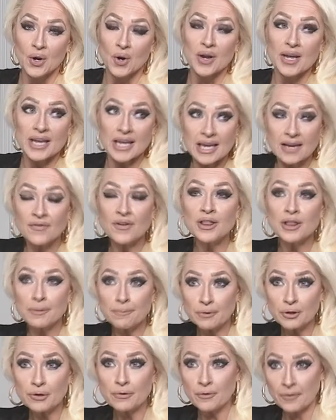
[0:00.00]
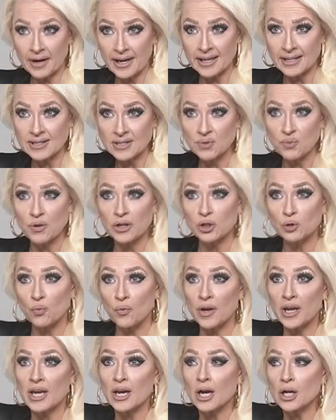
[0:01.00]
Even the blue greens, which
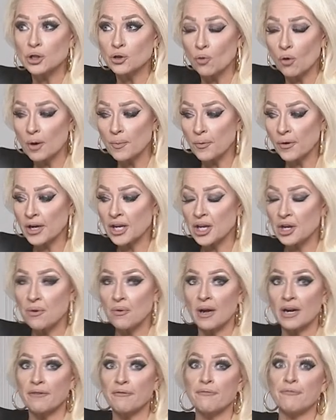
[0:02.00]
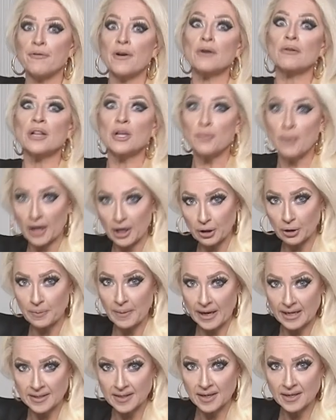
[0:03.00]
we adore bringing you on a fairly regular
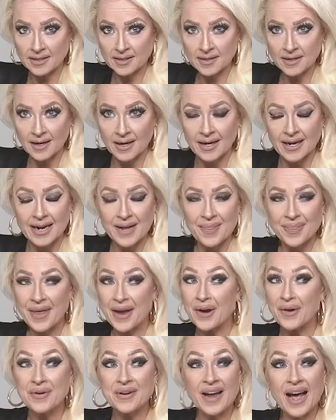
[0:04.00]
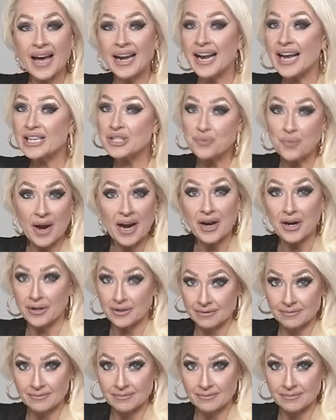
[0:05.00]
basis, they are not as rare.